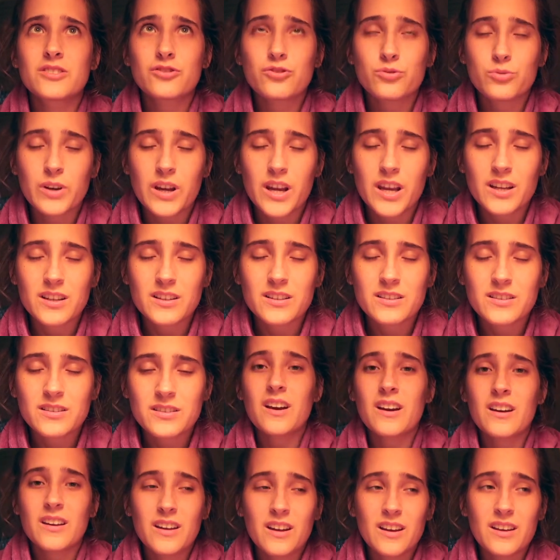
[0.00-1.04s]
drained,
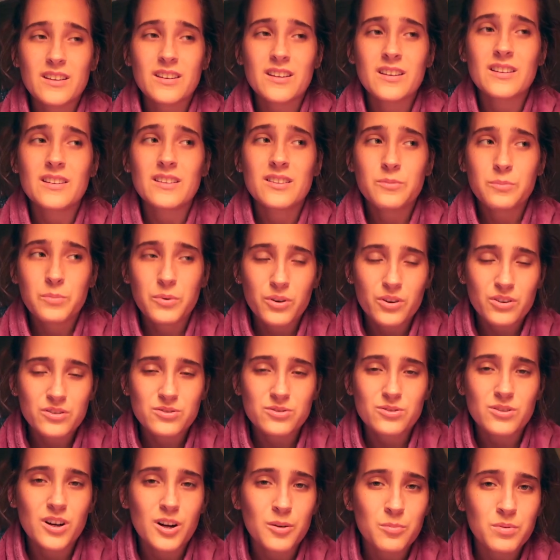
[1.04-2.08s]
and I need
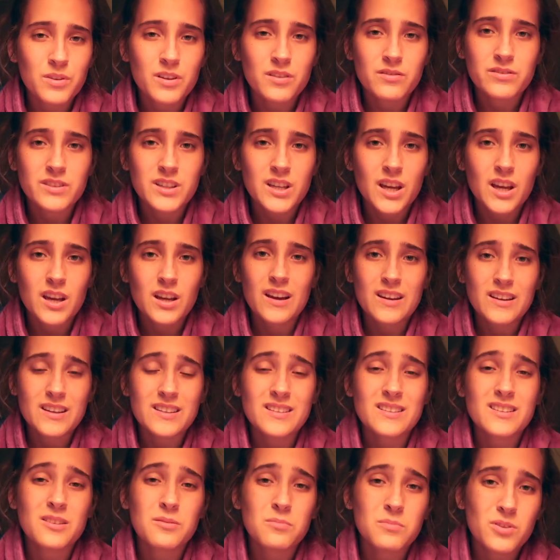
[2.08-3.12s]
spiritual uplifting. I
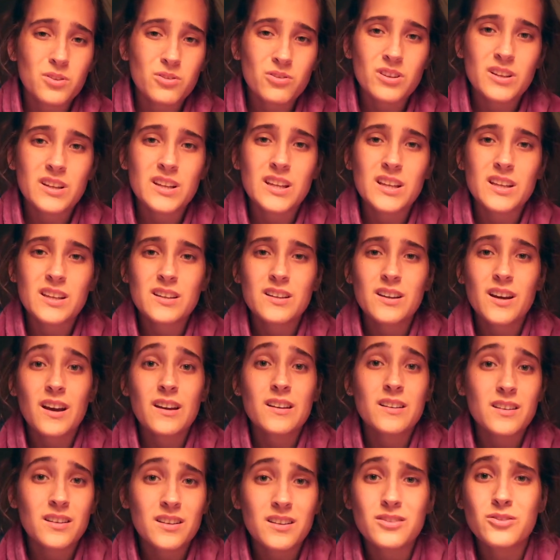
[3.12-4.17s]
need community. I
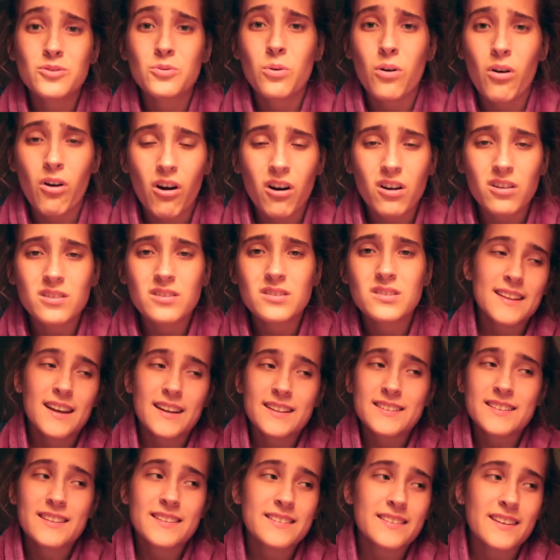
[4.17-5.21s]
need you all. I'd
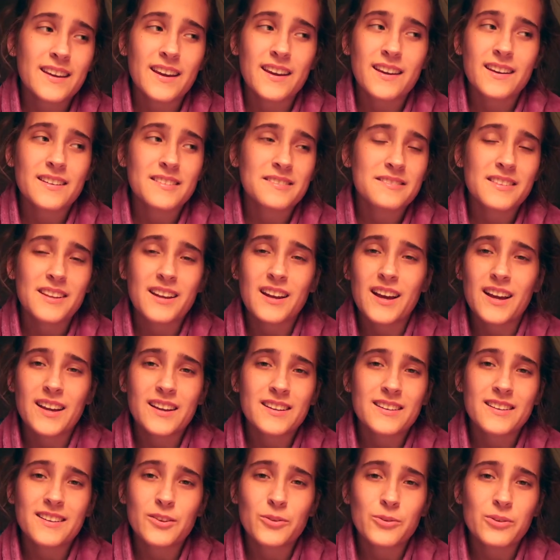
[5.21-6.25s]
like to say that I
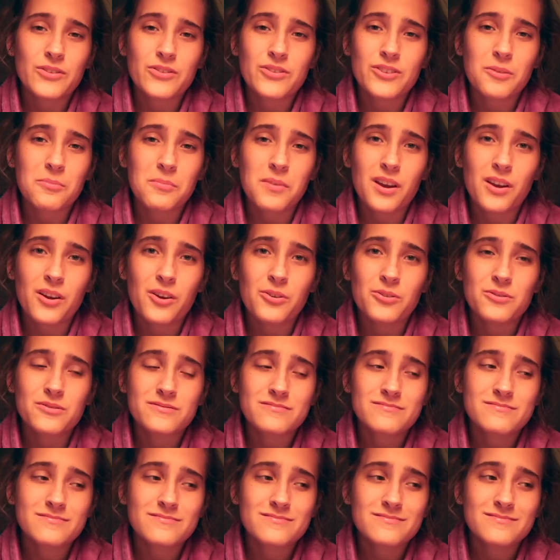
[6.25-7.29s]
can do this on my own.
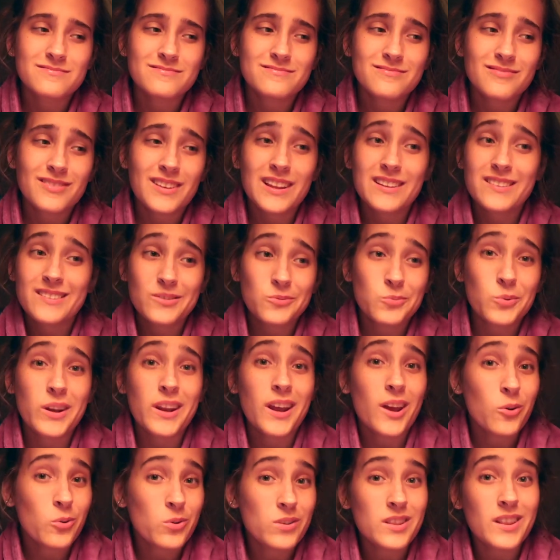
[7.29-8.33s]
That's what
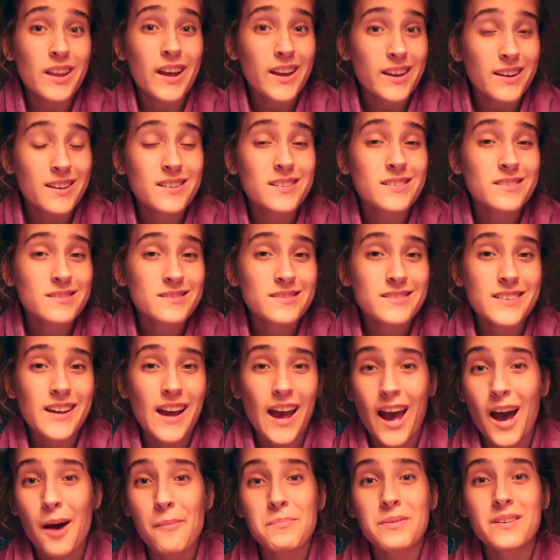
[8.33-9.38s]
I would like to
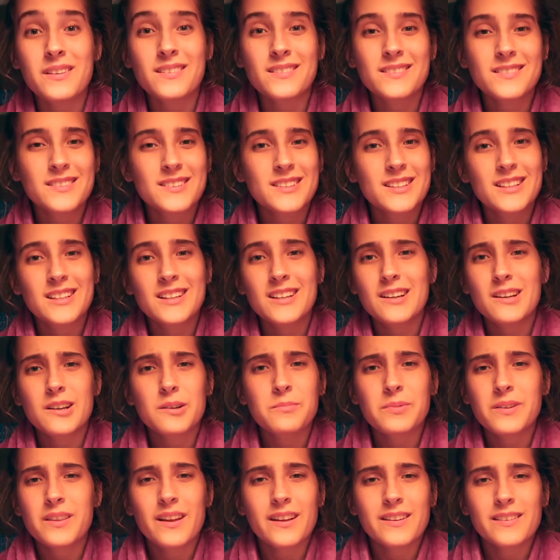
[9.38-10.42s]
happen.
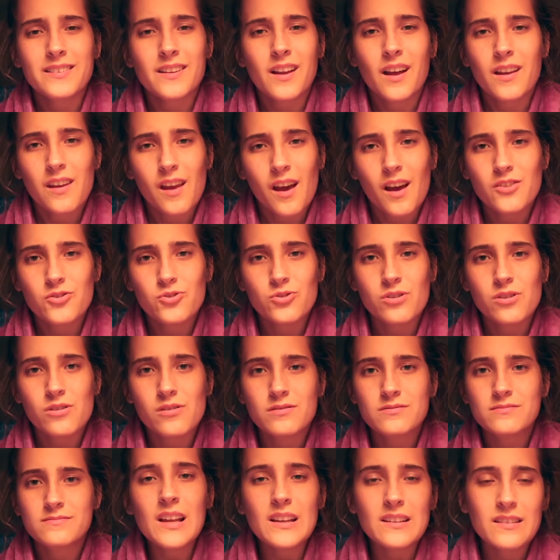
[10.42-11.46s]
But that's not natural.
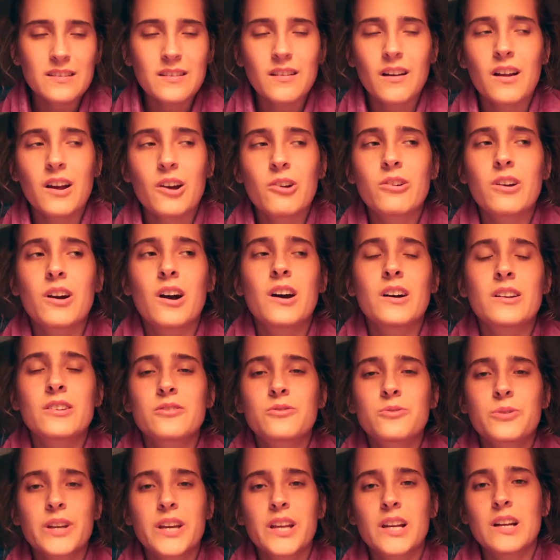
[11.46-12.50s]
It's not how God
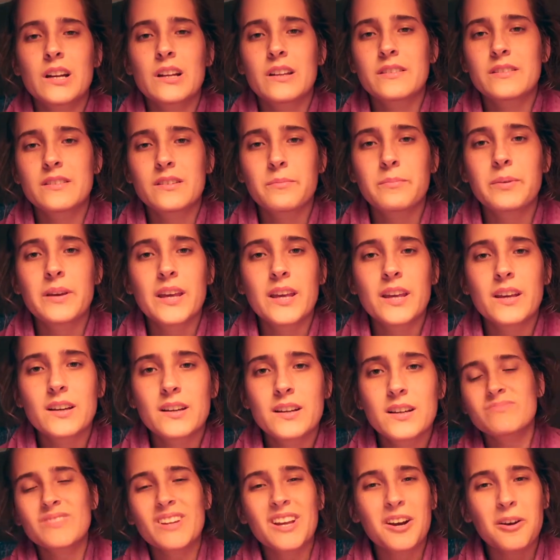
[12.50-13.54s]
created us to be.
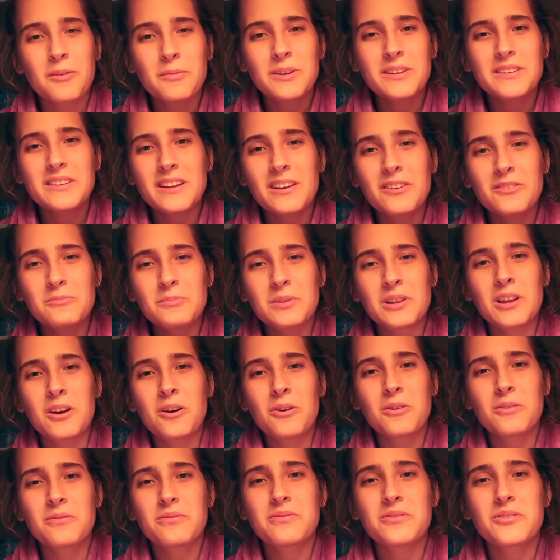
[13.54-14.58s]
Comment down
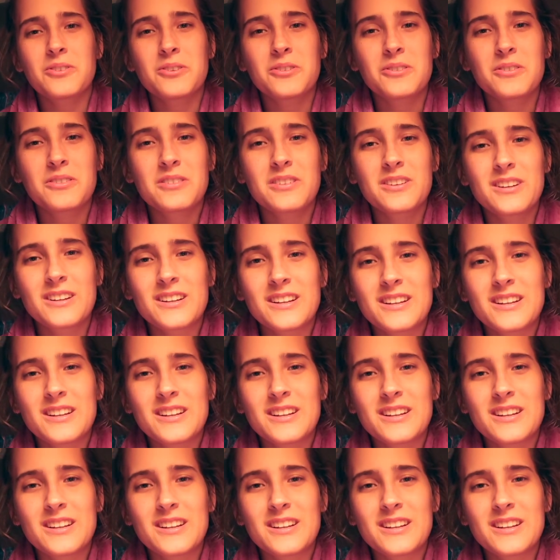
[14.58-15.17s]
below if you're